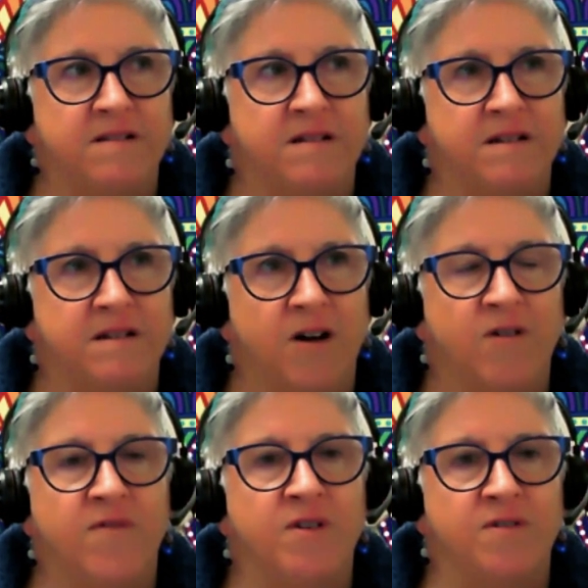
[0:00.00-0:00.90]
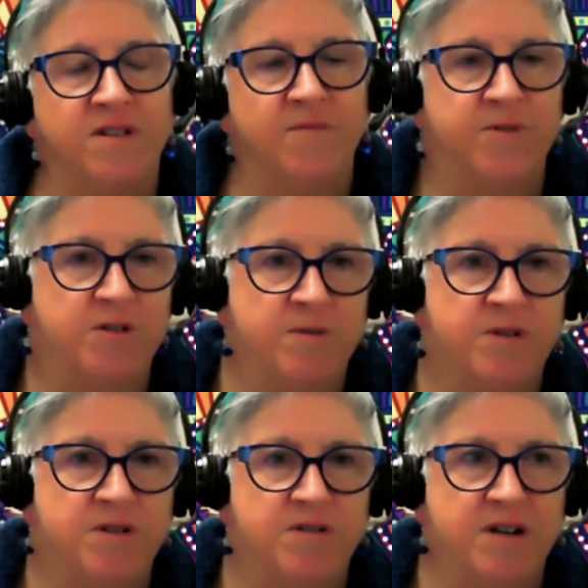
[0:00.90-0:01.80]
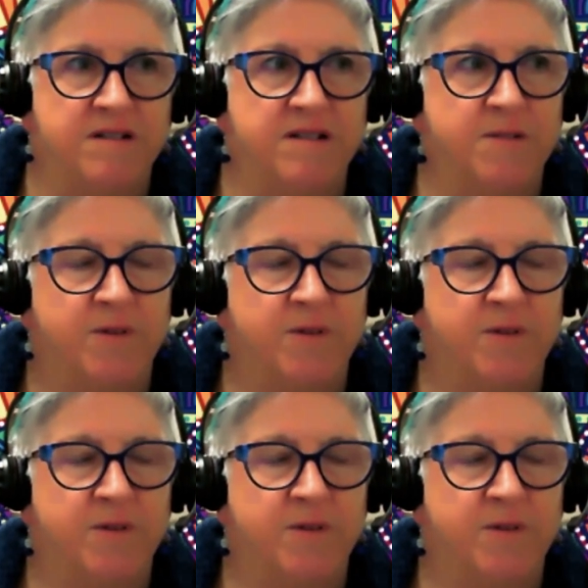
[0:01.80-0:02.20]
overuse of prescription drugs is